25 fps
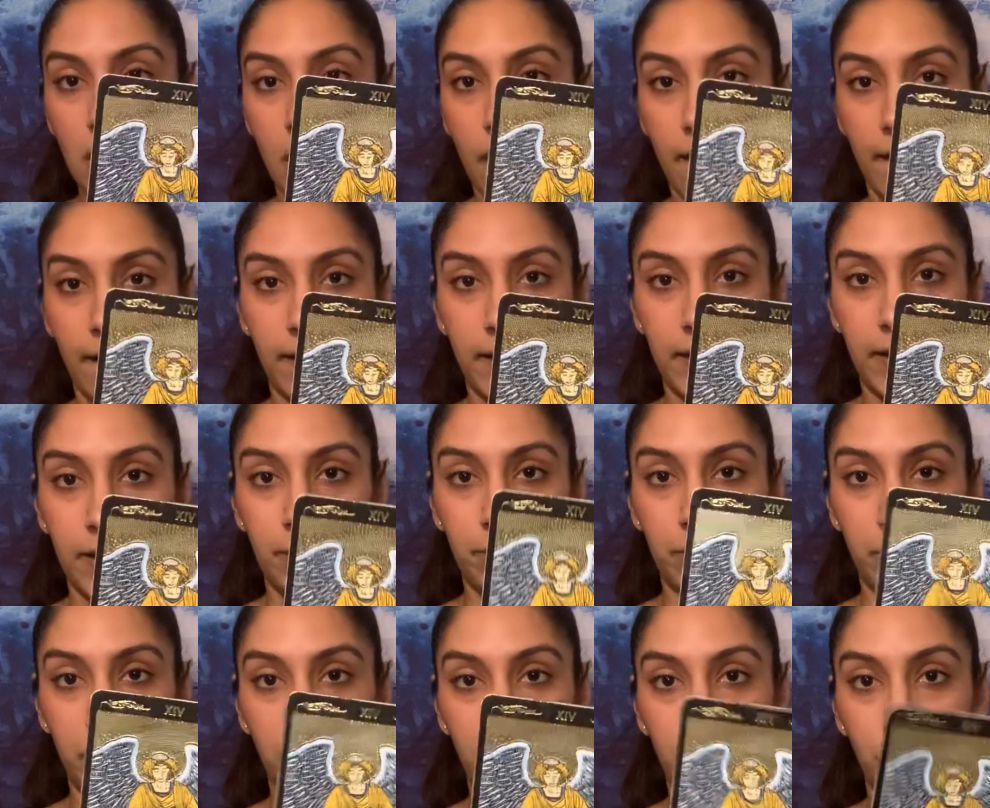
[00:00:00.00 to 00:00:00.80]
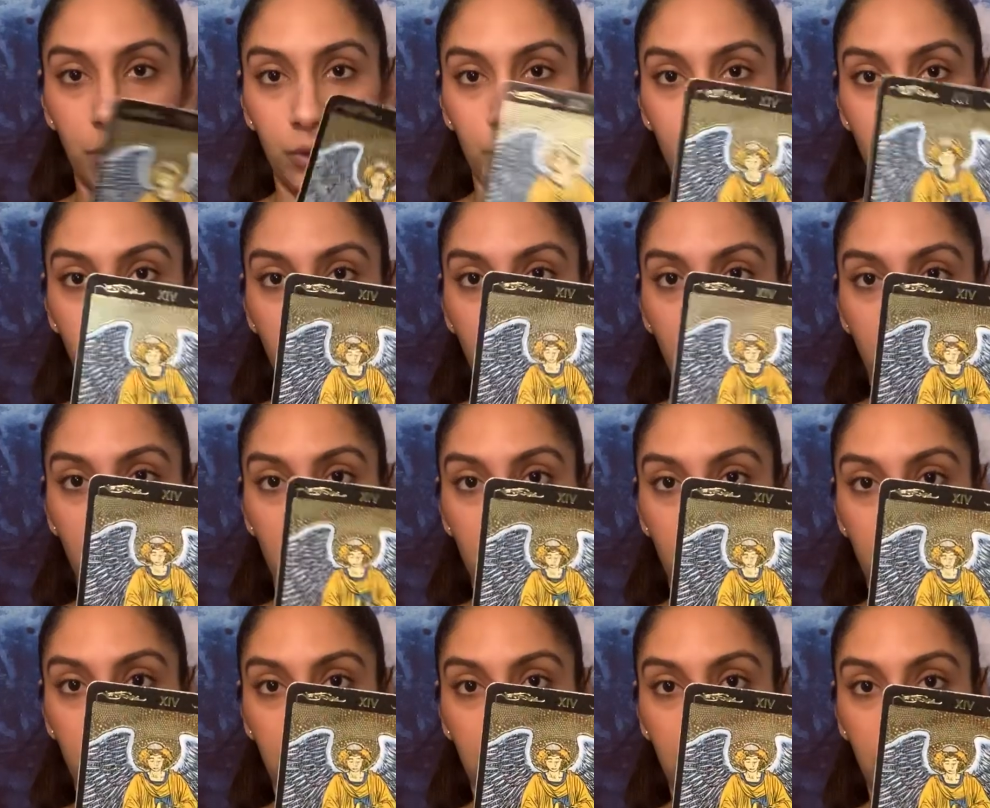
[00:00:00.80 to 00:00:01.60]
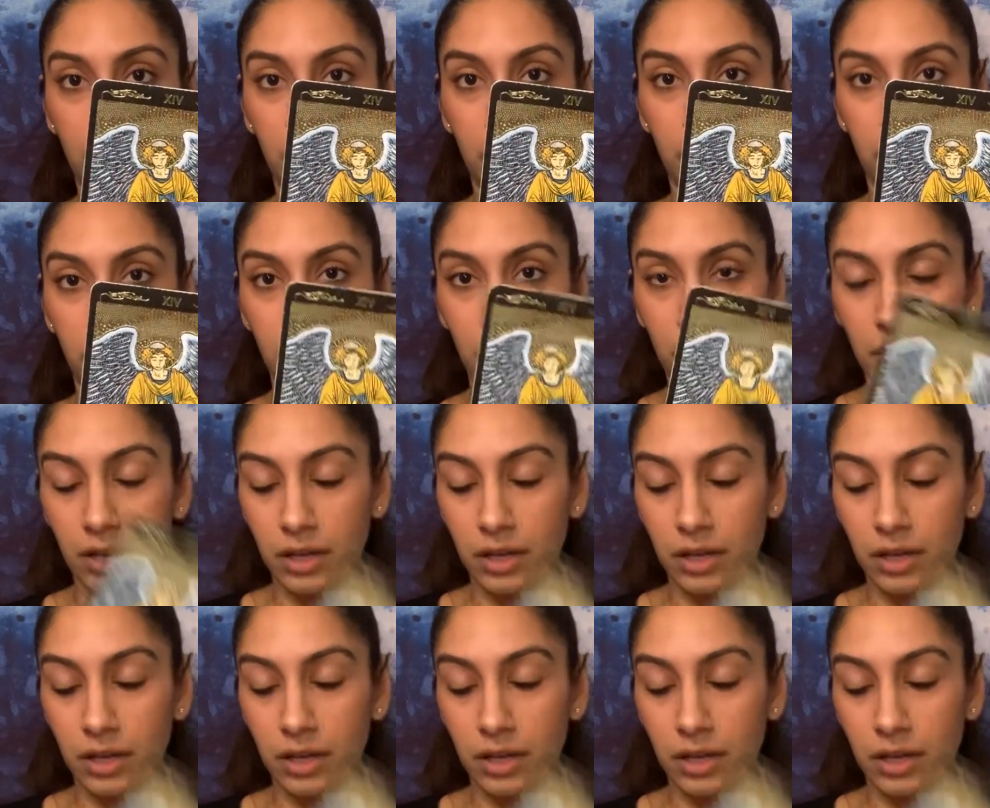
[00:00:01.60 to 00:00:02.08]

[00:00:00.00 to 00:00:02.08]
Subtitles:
You are...